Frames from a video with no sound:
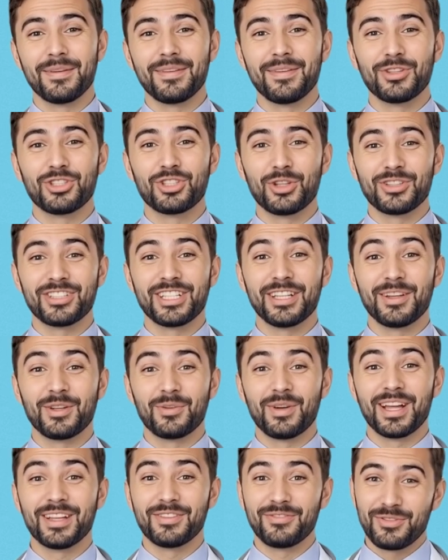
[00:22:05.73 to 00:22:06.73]
Choosing the
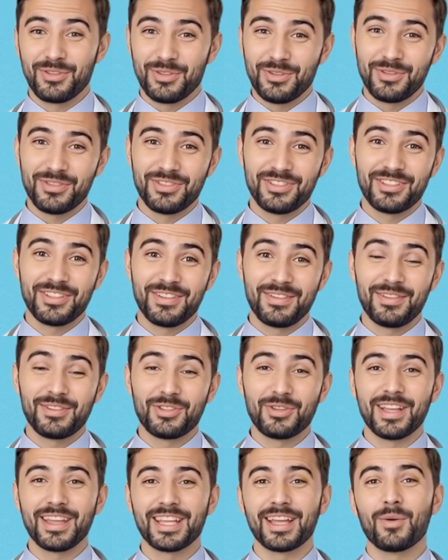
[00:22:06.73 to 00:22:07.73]
right foods,
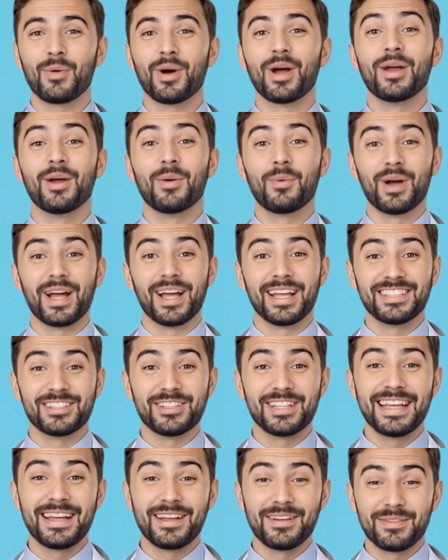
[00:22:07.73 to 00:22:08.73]
drinking water
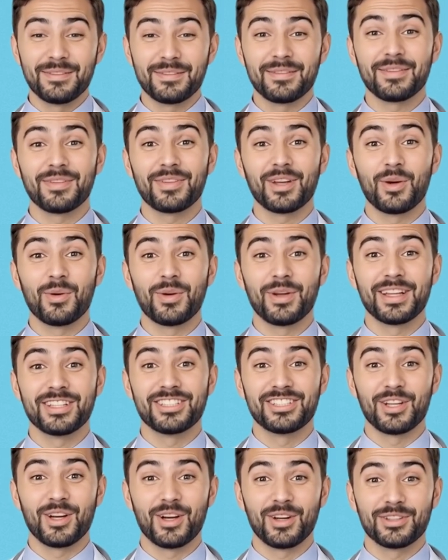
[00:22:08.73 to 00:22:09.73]
wisely, lowering
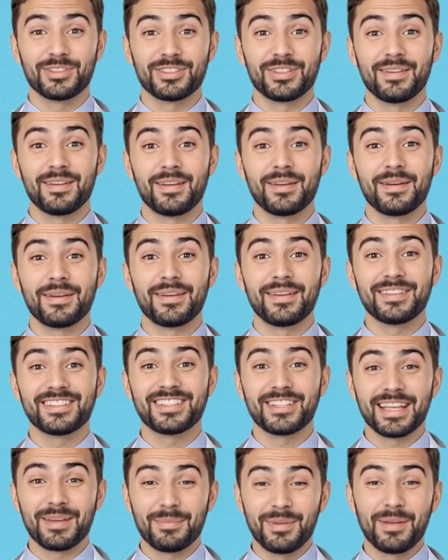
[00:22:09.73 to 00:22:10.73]
salt,
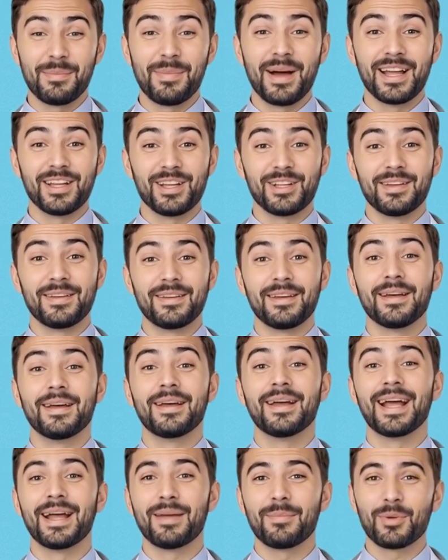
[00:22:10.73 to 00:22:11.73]
sleeping better,
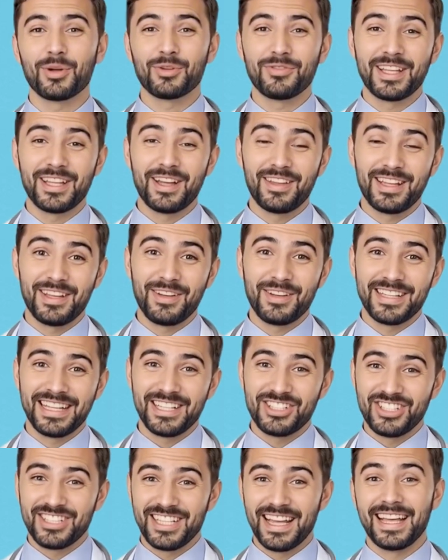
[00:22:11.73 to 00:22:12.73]
and moving a little
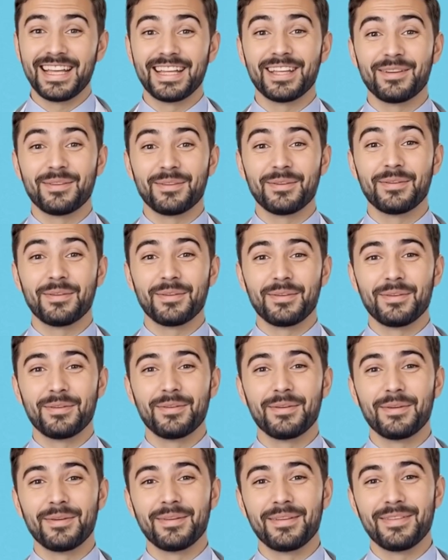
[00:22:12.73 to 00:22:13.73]
each day.
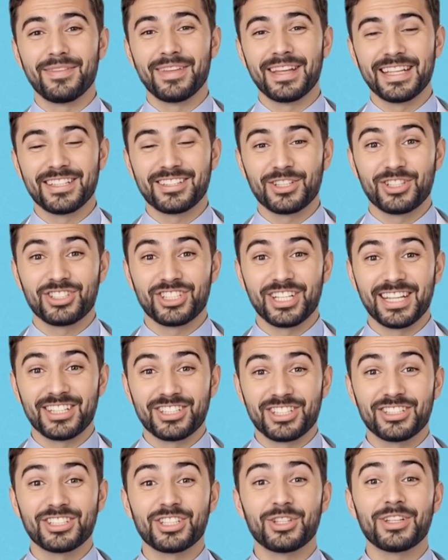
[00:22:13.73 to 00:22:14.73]
These are
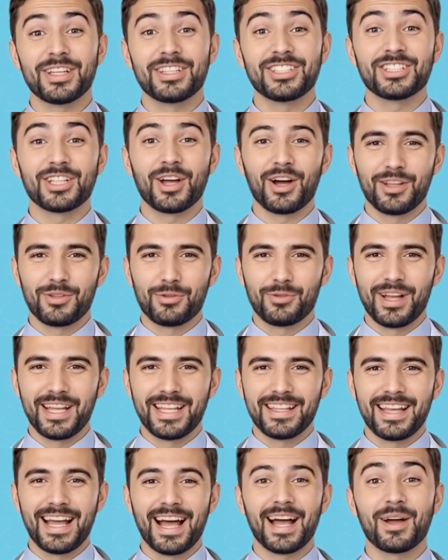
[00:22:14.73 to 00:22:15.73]
changes you can start
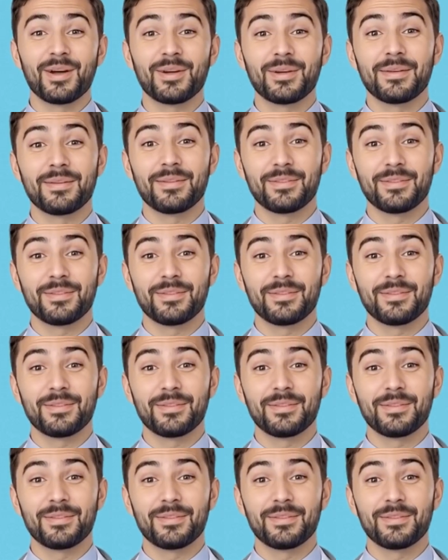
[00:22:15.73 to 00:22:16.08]
right now.